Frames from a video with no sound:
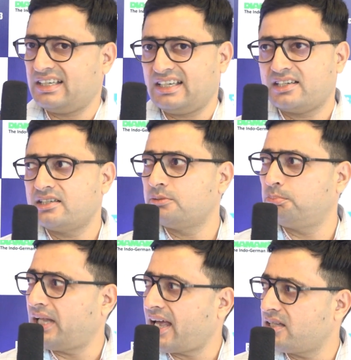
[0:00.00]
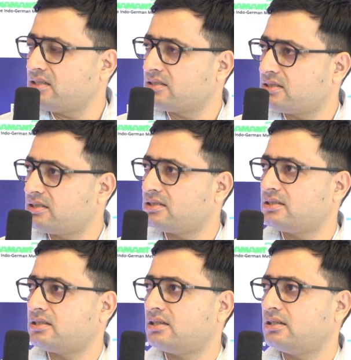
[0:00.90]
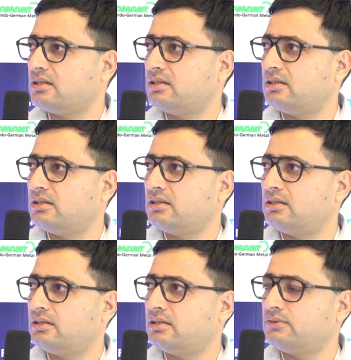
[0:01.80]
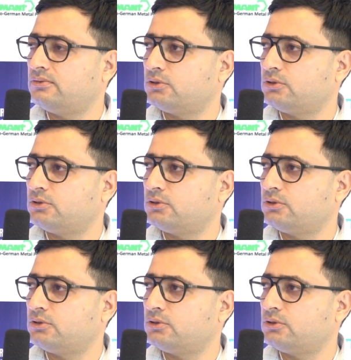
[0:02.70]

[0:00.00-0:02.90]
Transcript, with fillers: current plans uh,